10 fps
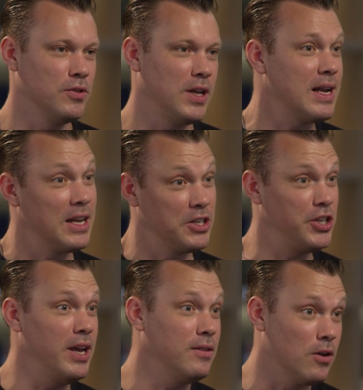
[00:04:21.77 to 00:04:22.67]
That kind of
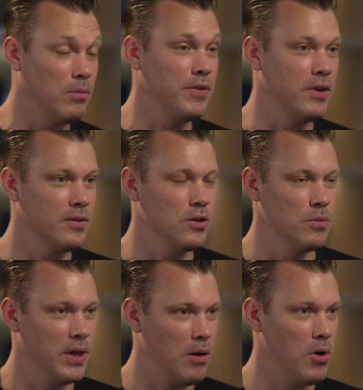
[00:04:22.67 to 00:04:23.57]
changed a couple of years ago
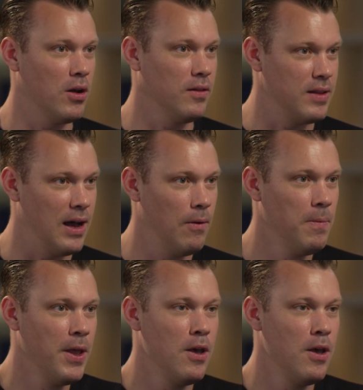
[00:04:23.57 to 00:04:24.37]
with our models now.